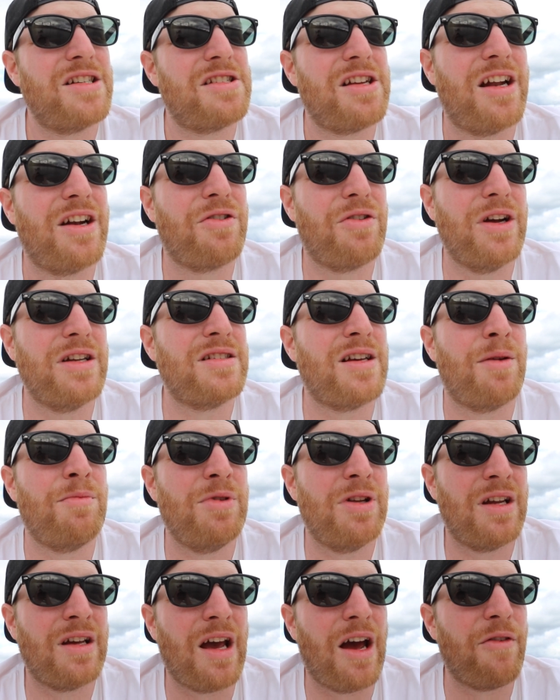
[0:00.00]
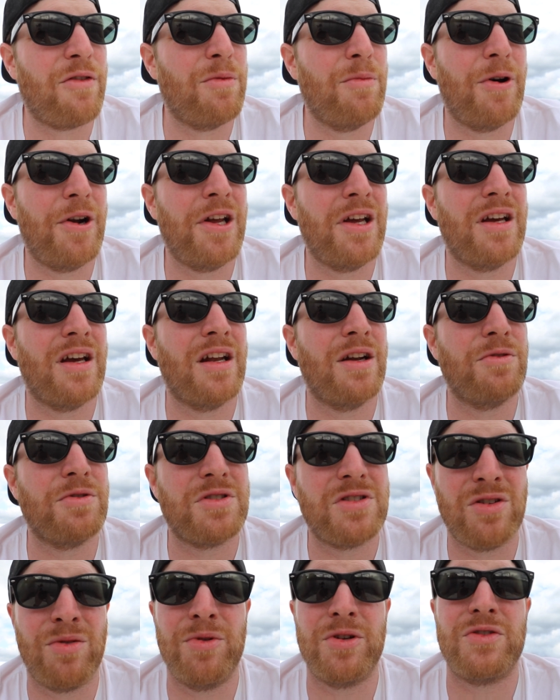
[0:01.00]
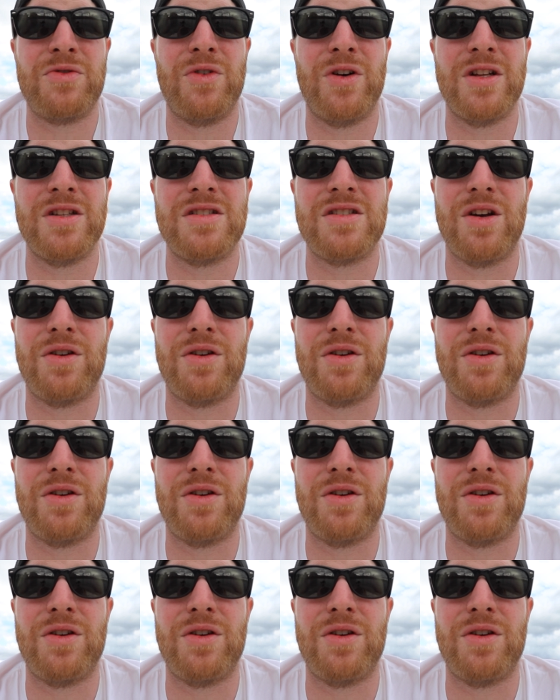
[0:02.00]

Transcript: just had a great time meeting everybody, and it was so much fun.